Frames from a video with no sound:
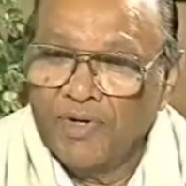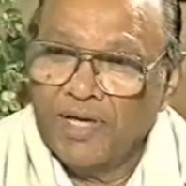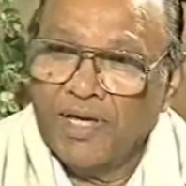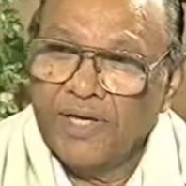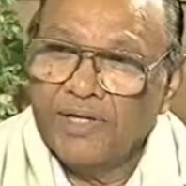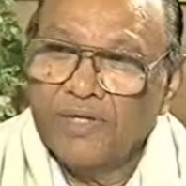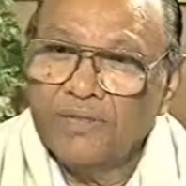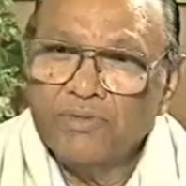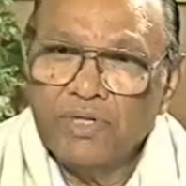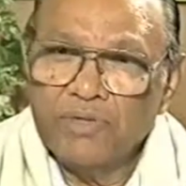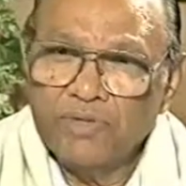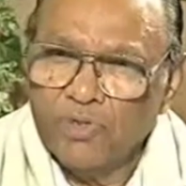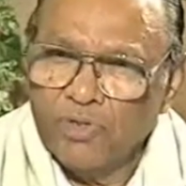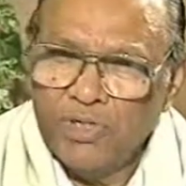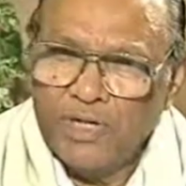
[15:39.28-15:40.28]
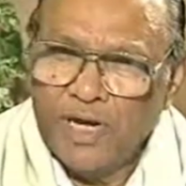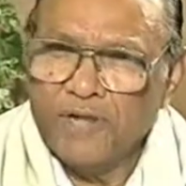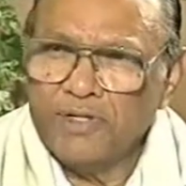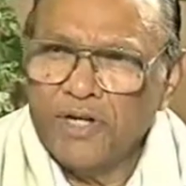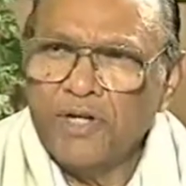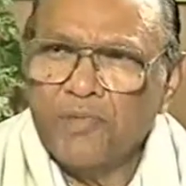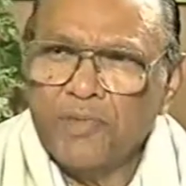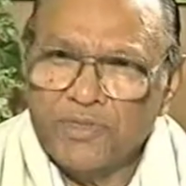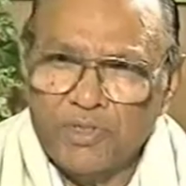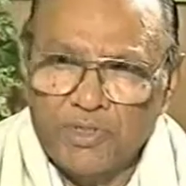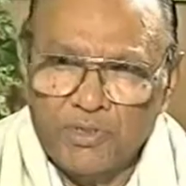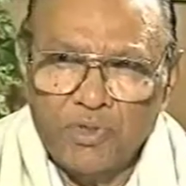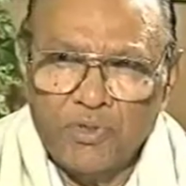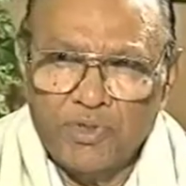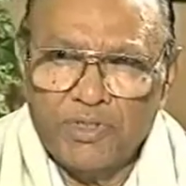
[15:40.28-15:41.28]
Well, it's only last 8 months
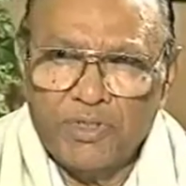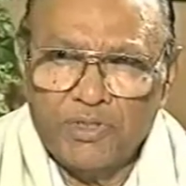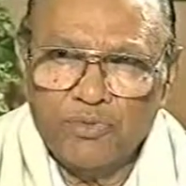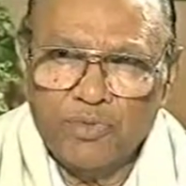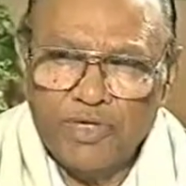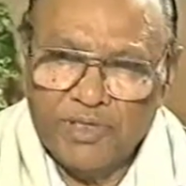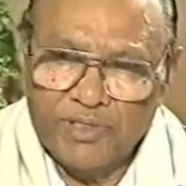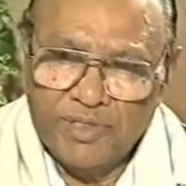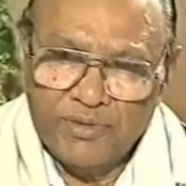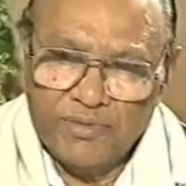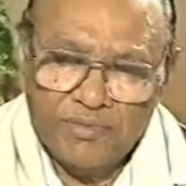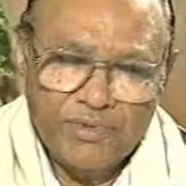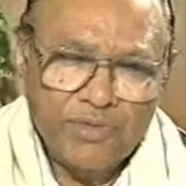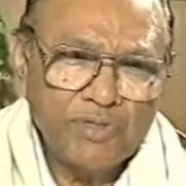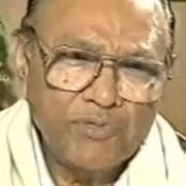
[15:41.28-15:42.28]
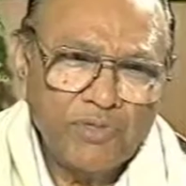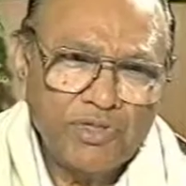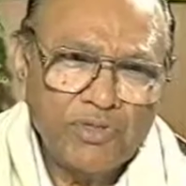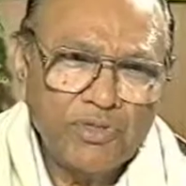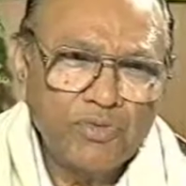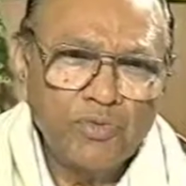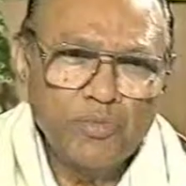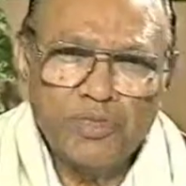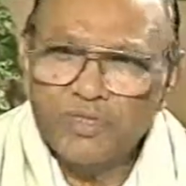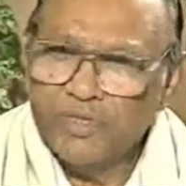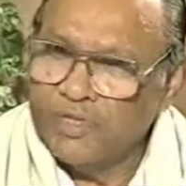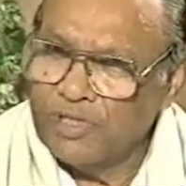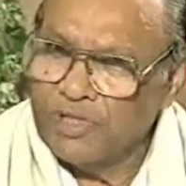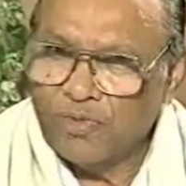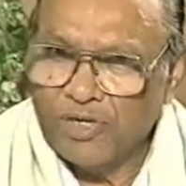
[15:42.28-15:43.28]
is over. That's what I say. Let's say first 2 months
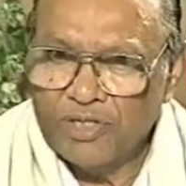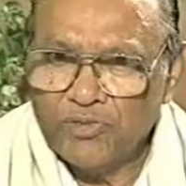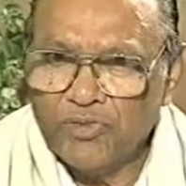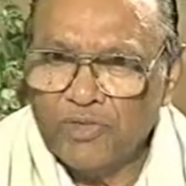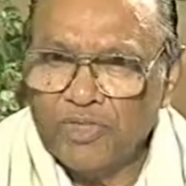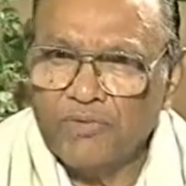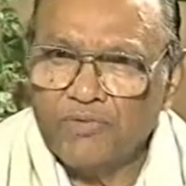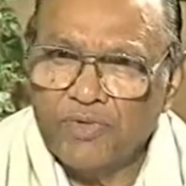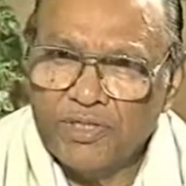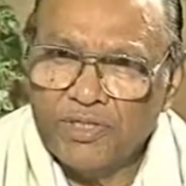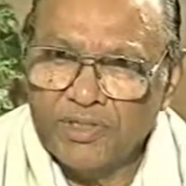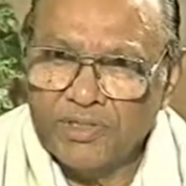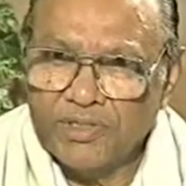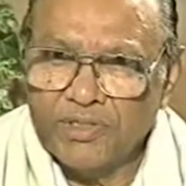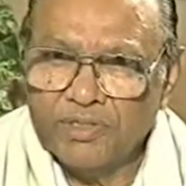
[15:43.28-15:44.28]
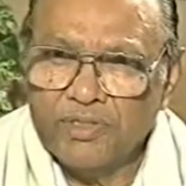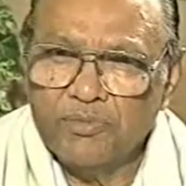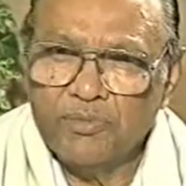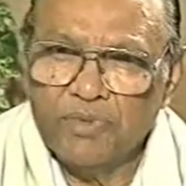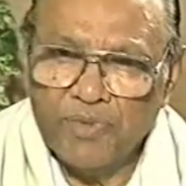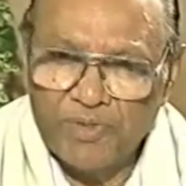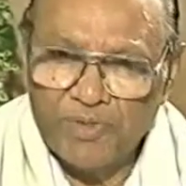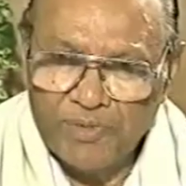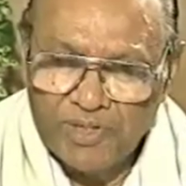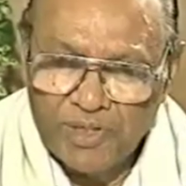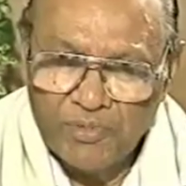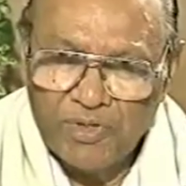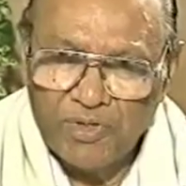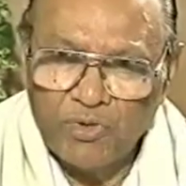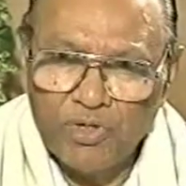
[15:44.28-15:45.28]
it requires for infrastructure,
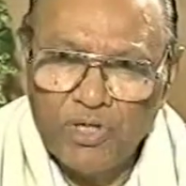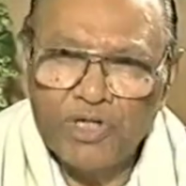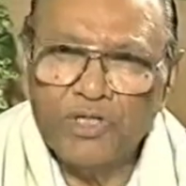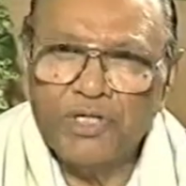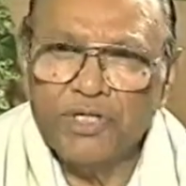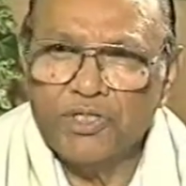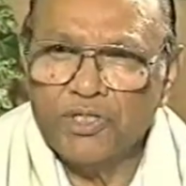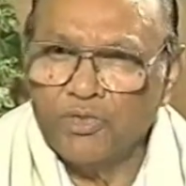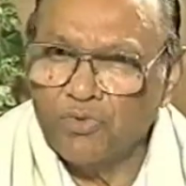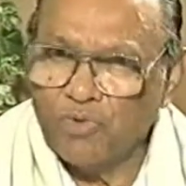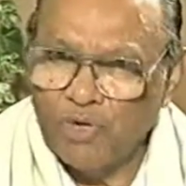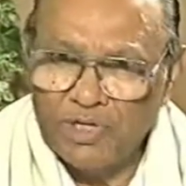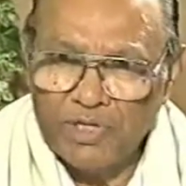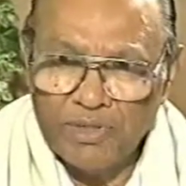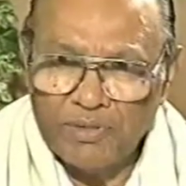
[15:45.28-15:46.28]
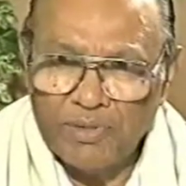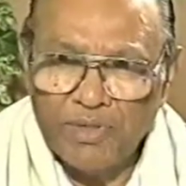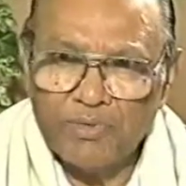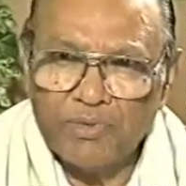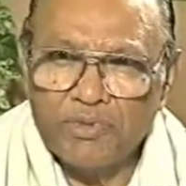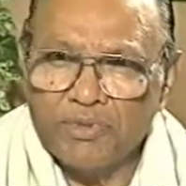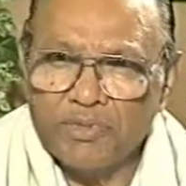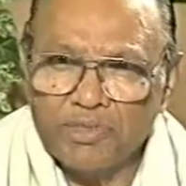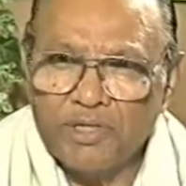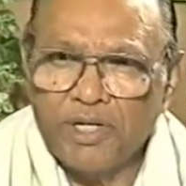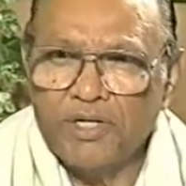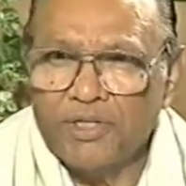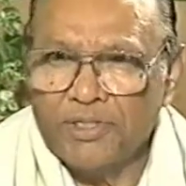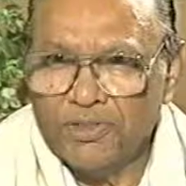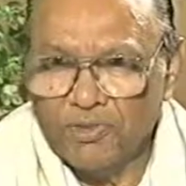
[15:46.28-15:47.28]
coordination,
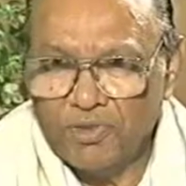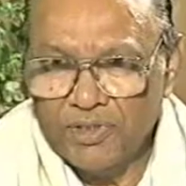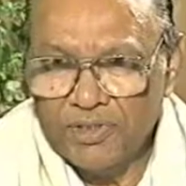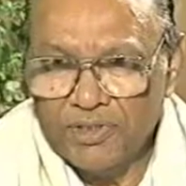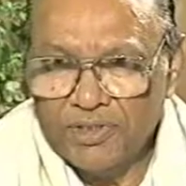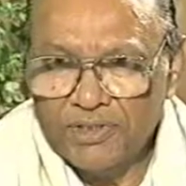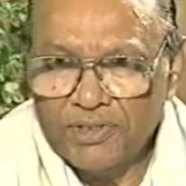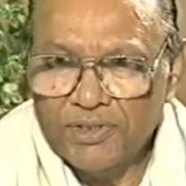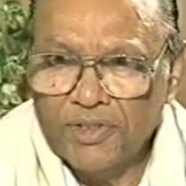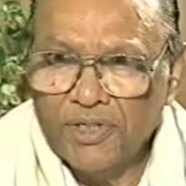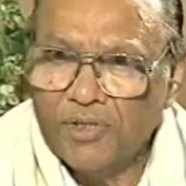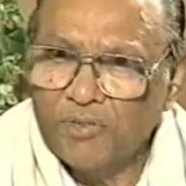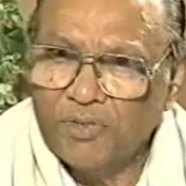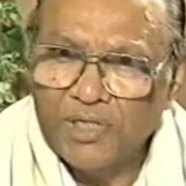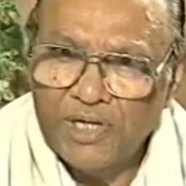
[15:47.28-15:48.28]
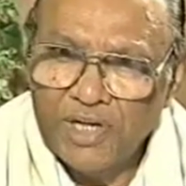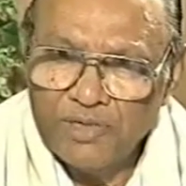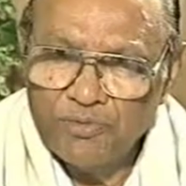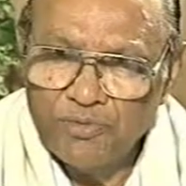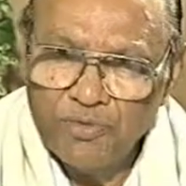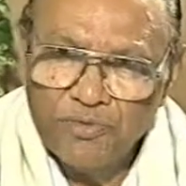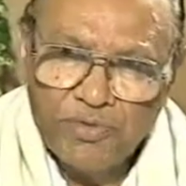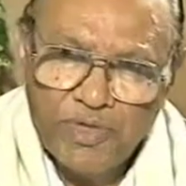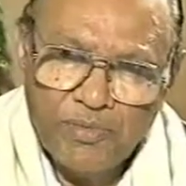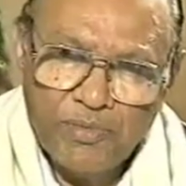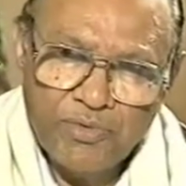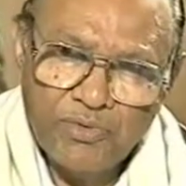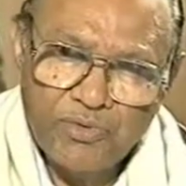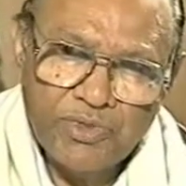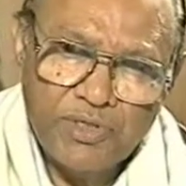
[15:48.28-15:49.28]
consolidation, all these things. But last 4-5
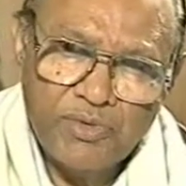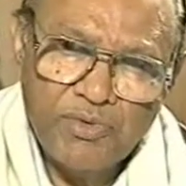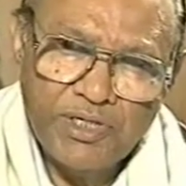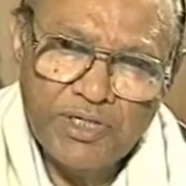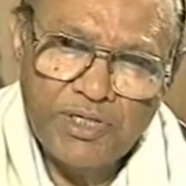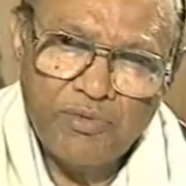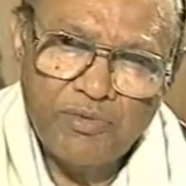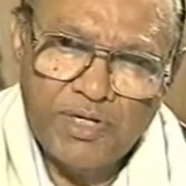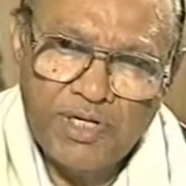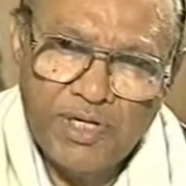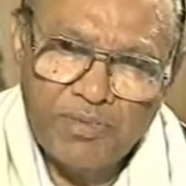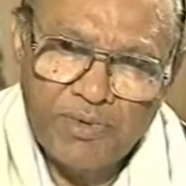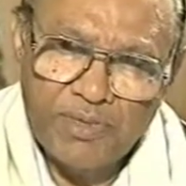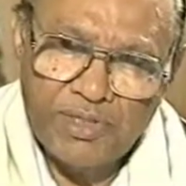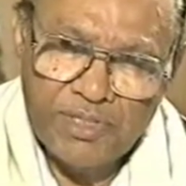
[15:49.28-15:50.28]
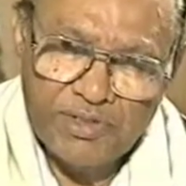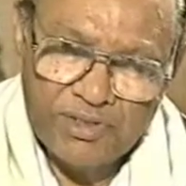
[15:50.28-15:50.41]
months you can look at it what happened.